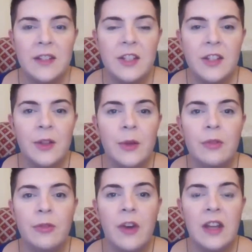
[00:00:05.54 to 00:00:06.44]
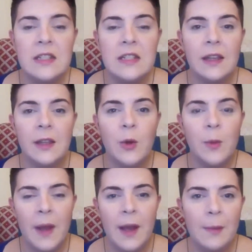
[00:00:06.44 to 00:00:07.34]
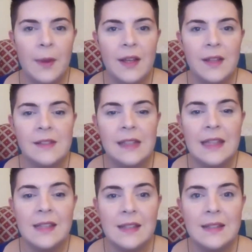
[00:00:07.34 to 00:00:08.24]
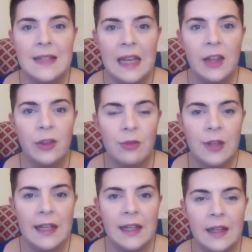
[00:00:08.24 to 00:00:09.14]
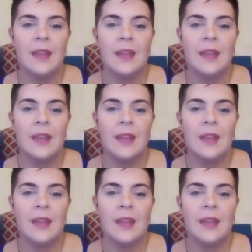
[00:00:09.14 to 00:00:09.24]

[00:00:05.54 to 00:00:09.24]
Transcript: to Finding Your Purpose. And this is day 3.